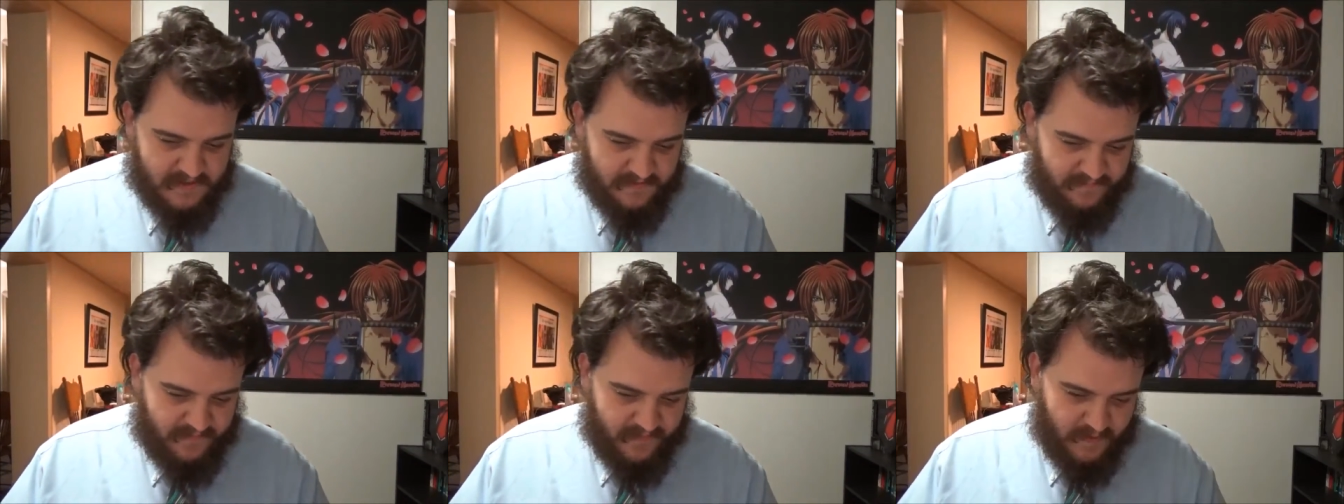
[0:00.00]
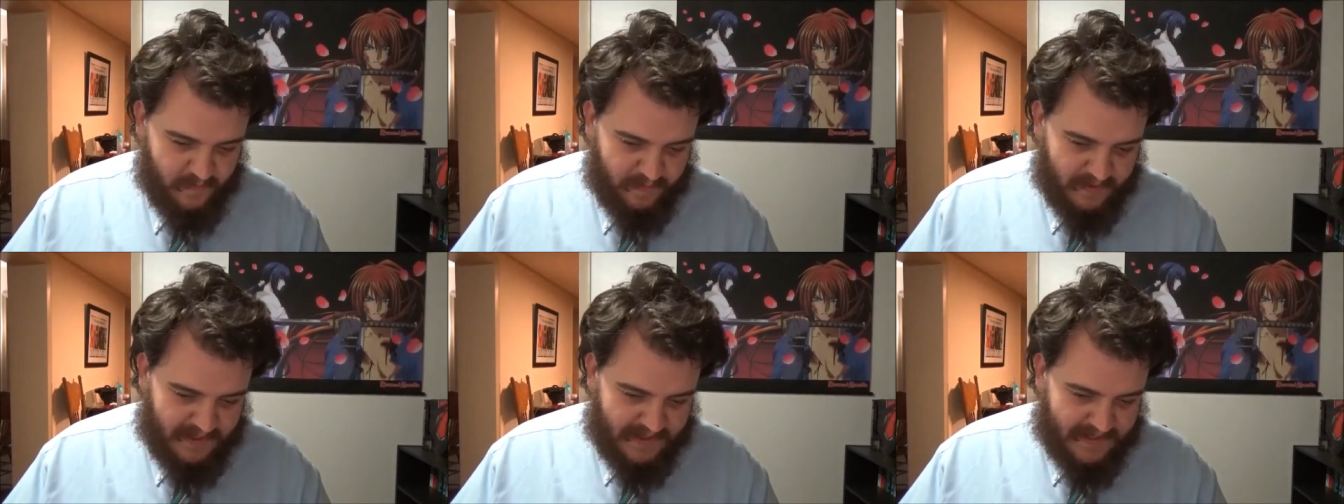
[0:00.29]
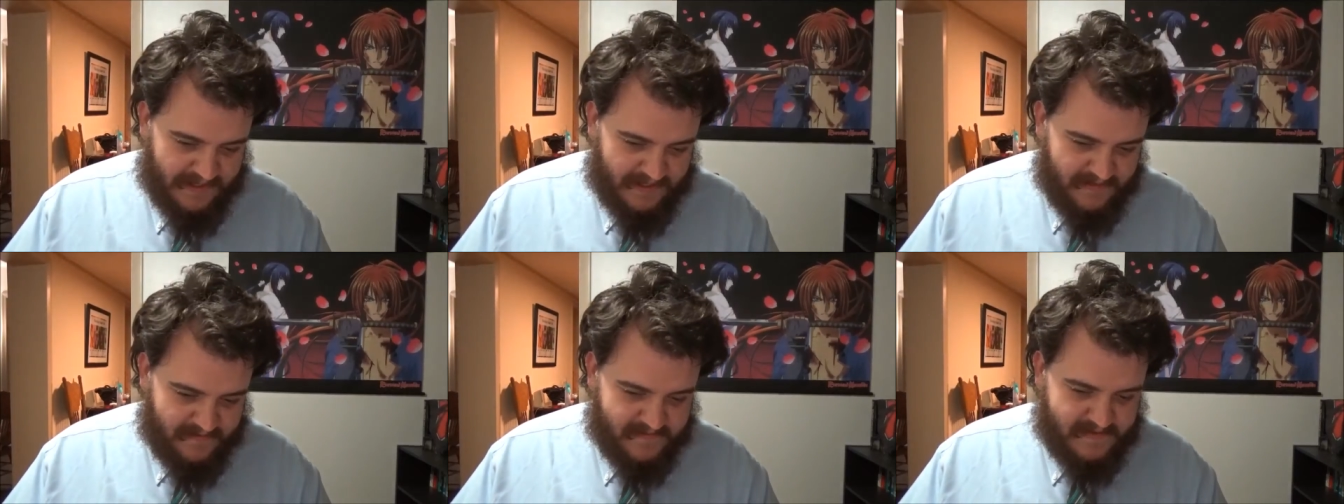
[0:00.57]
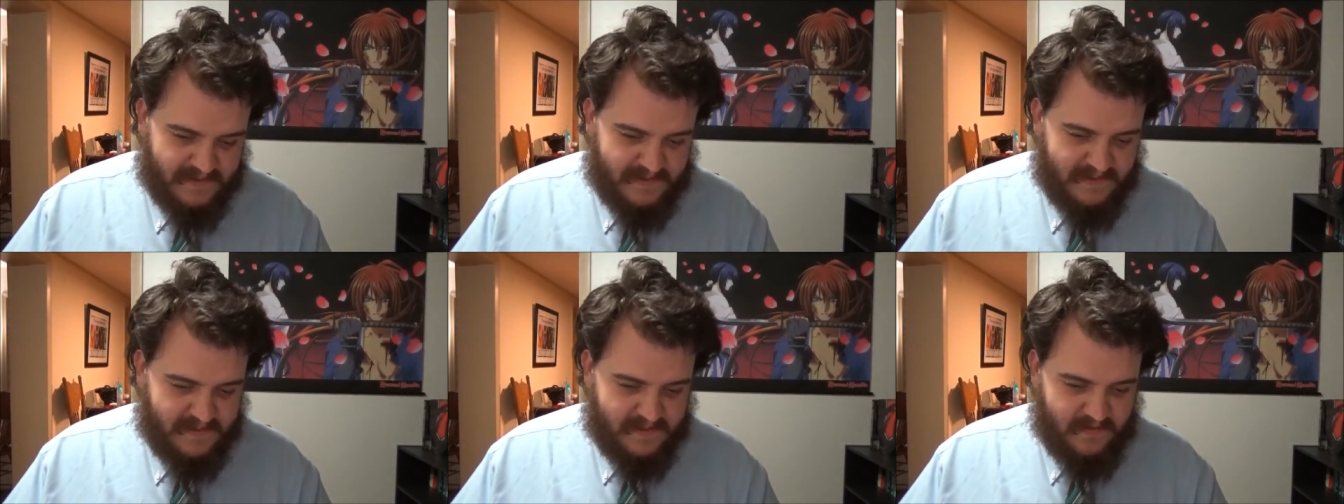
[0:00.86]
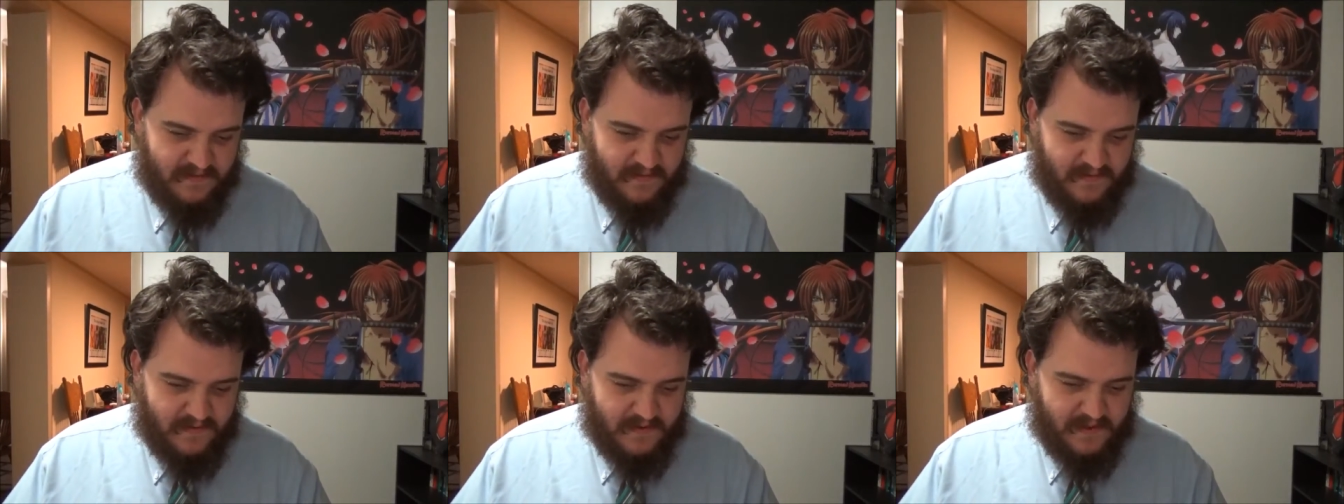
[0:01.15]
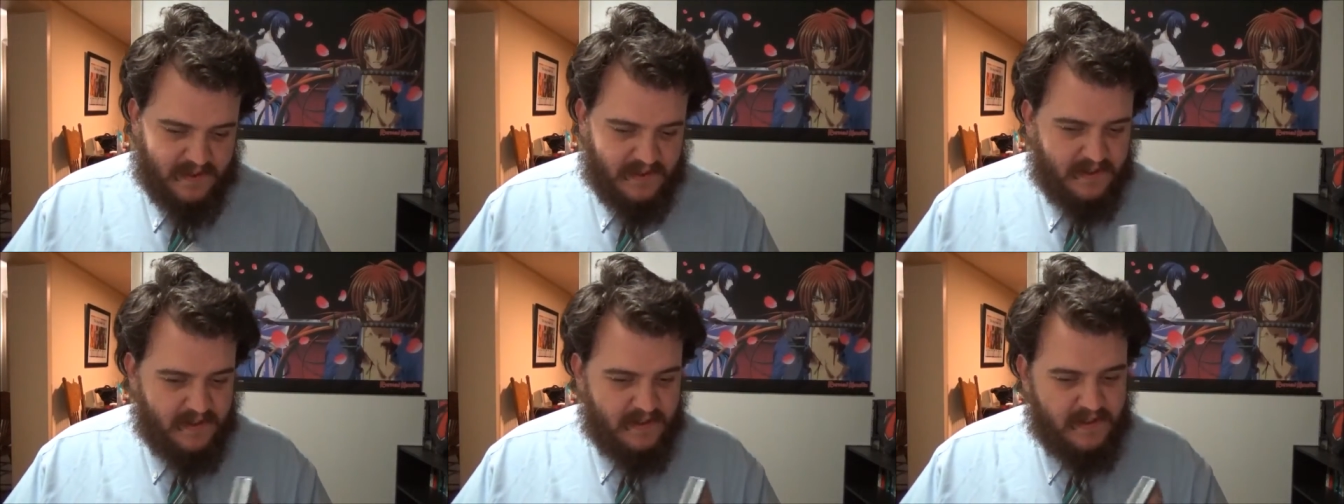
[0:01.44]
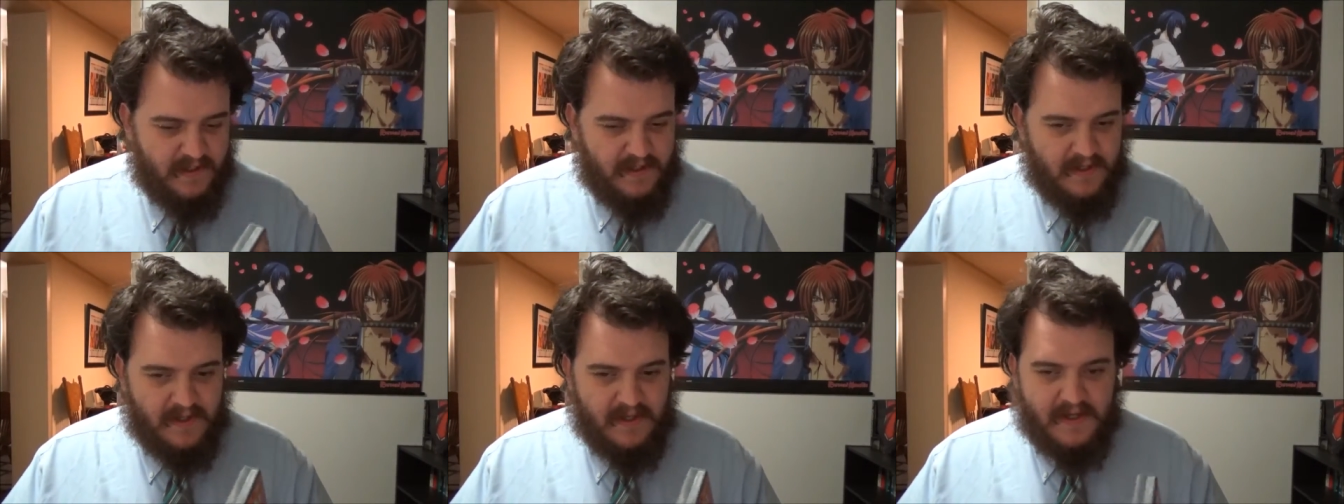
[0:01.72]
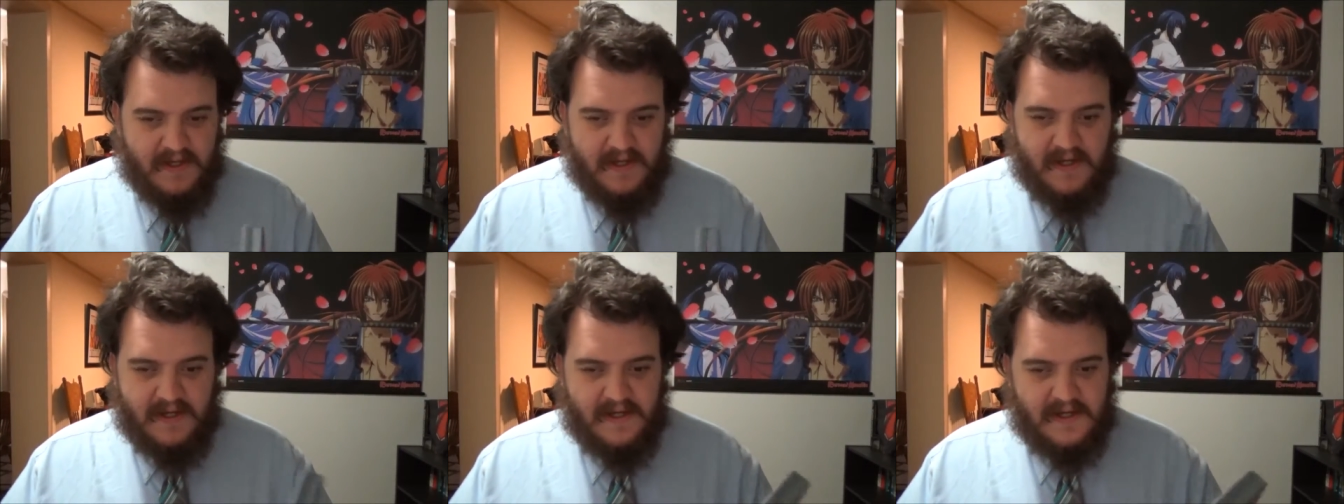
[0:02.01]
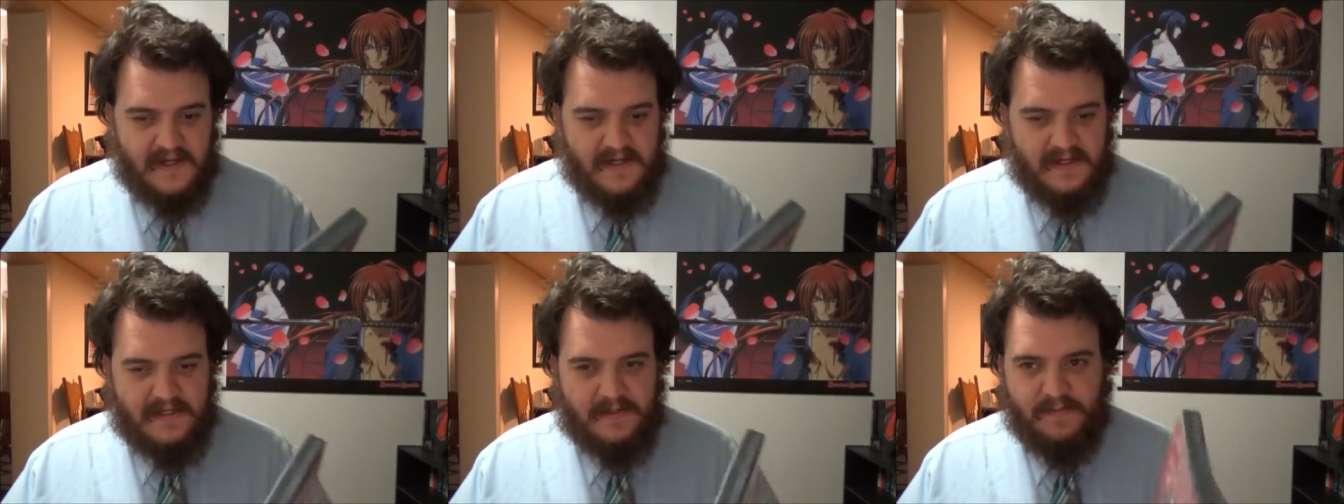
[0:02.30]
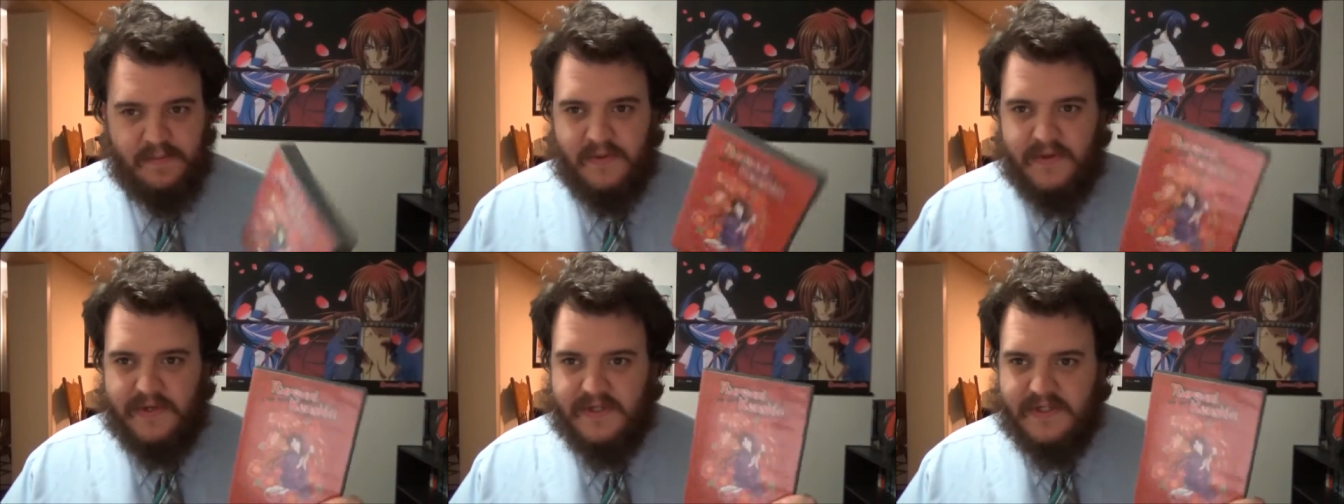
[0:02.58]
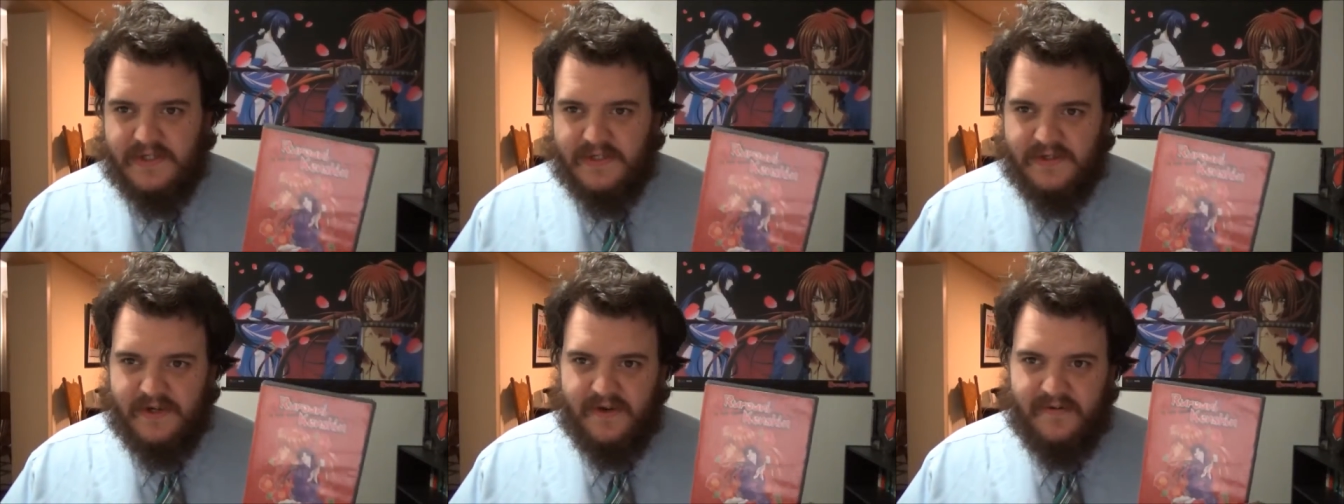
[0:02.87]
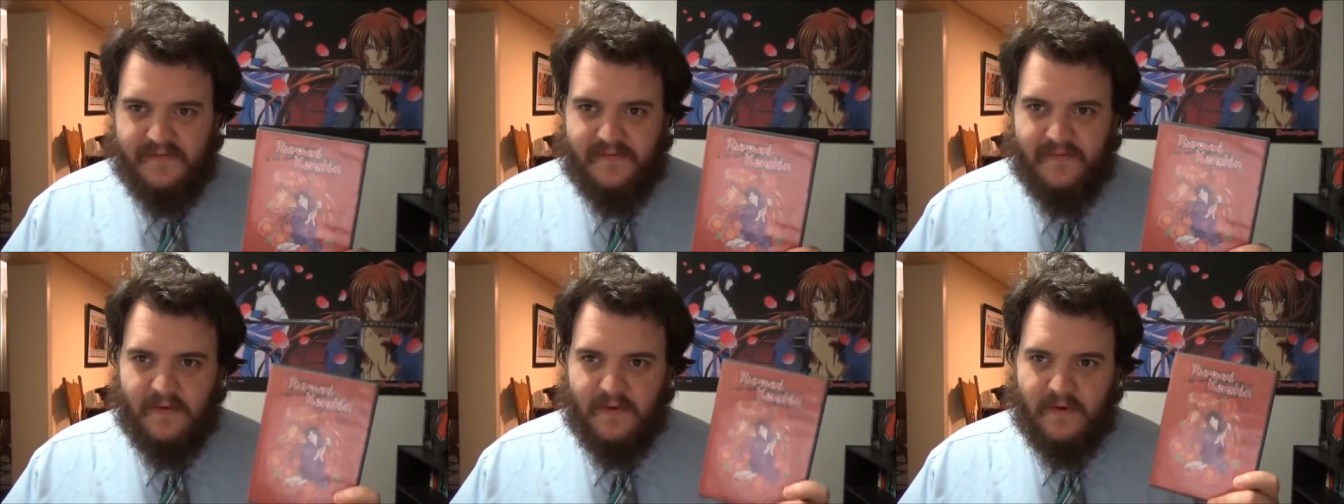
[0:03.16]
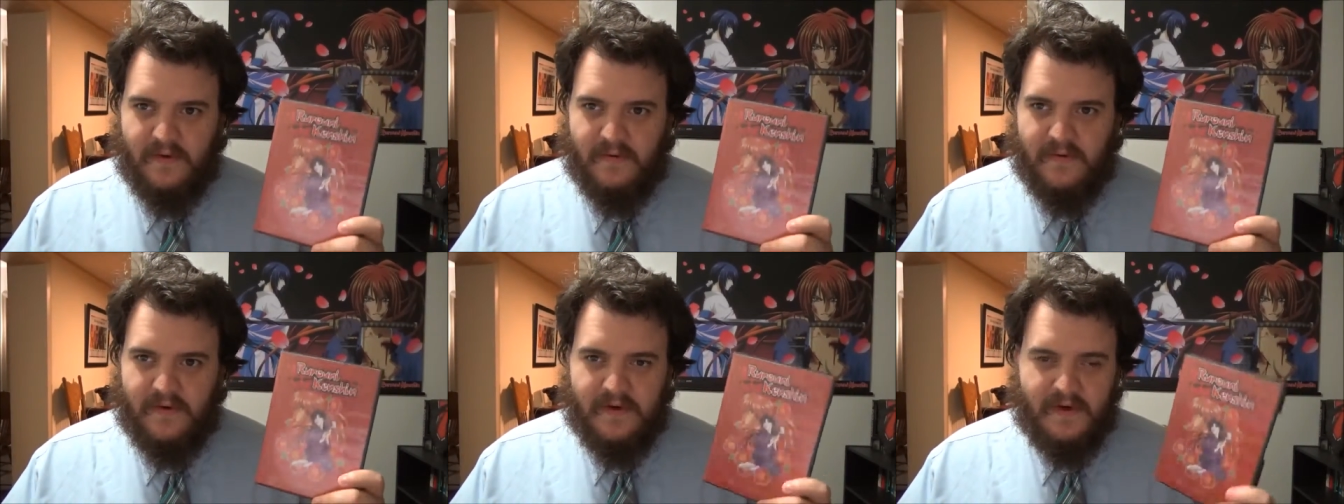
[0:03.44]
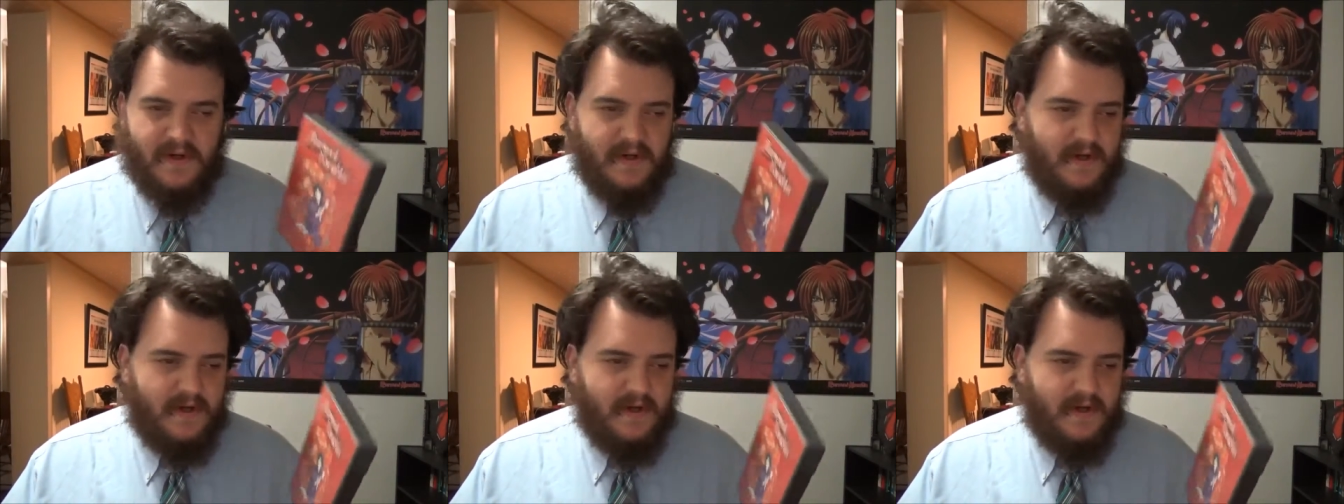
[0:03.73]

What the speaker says: for the plot of Season 1, it's pretty straightforward.